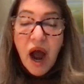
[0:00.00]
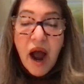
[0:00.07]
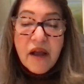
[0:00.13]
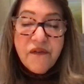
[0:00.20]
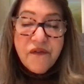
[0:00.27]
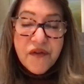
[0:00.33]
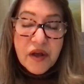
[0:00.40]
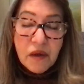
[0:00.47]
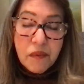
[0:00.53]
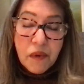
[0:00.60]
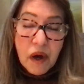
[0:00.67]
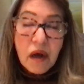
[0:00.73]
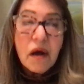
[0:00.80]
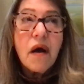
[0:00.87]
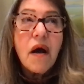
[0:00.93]
I feel
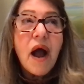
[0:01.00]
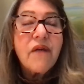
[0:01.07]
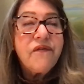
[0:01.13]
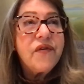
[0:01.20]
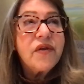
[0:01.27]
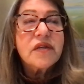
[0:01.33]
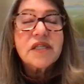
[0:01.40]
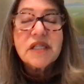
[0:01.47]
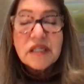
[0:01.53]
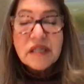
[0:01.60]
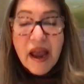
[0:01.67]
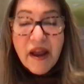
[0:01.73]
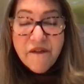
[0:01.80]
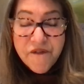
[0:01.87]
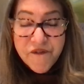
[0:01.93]

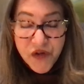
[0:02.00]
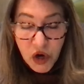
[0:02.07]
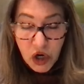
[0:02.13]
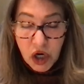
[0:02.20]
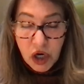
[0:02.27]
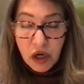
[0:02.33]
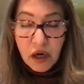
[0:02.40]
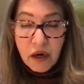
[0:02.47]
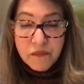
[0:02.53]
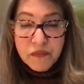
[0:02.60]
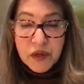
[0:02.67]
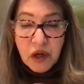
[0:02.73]
safer